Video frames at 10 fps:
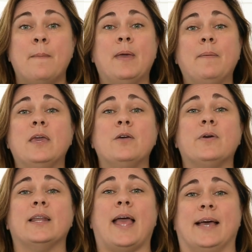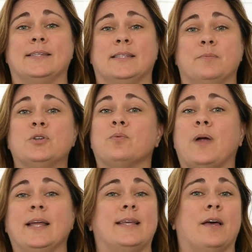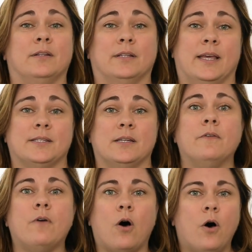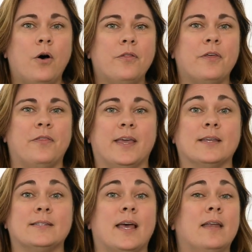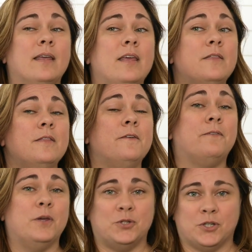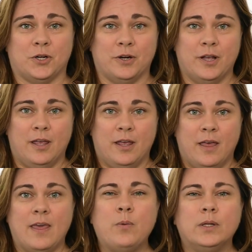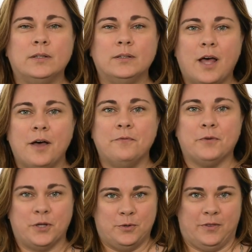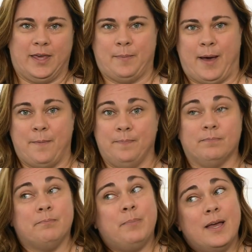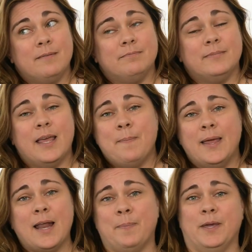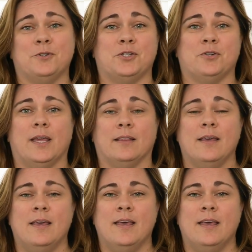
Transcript: Maybe you can ask them to write down a list of all the things that in the future they would love for you to think about, but it may not be your strength.